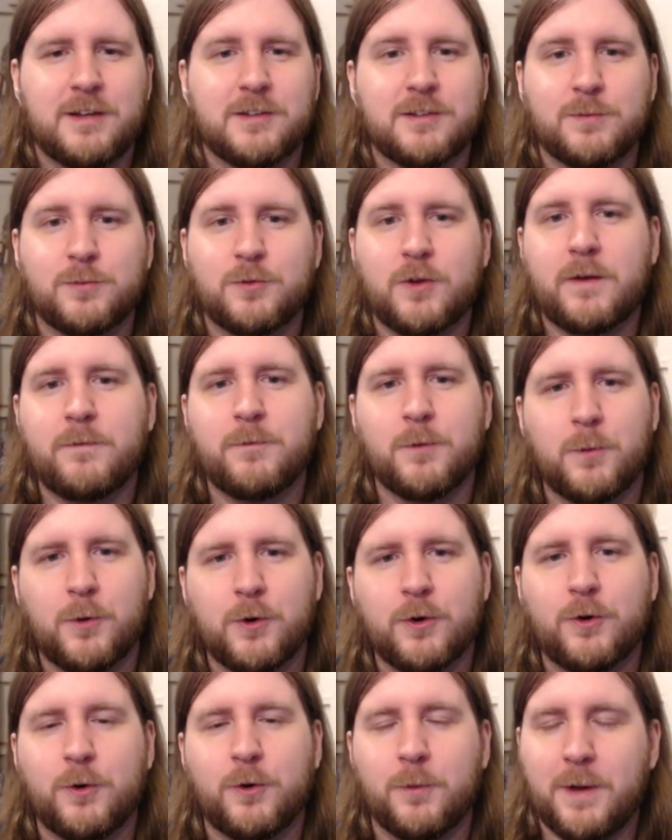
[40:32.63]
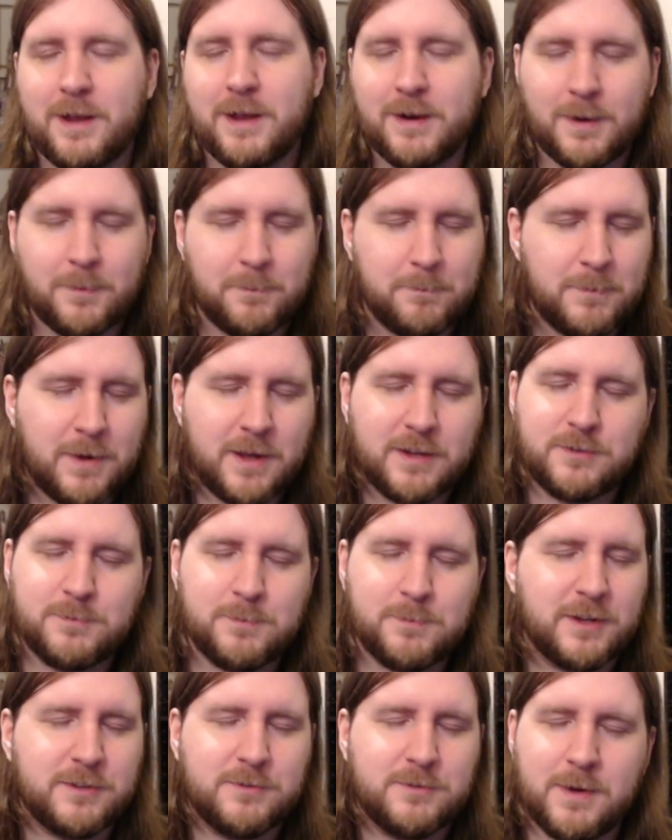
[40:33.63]
Subscribe for more Kubera, much,
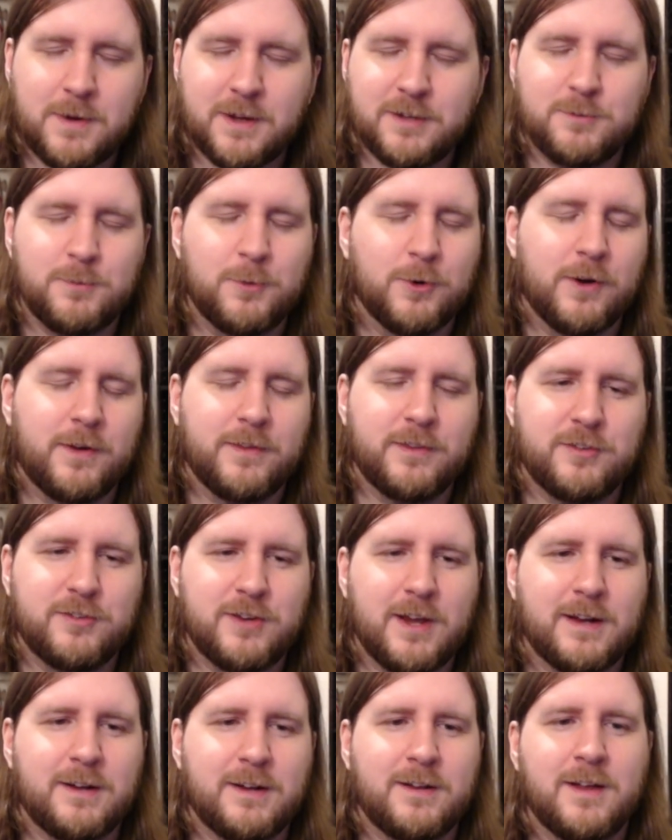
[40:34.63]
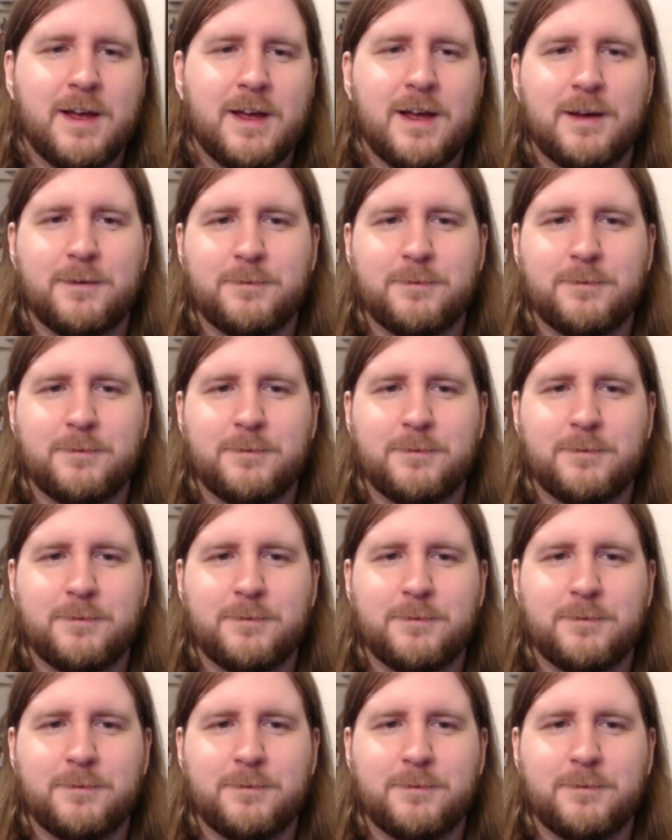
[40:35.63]
much, much more on the channel.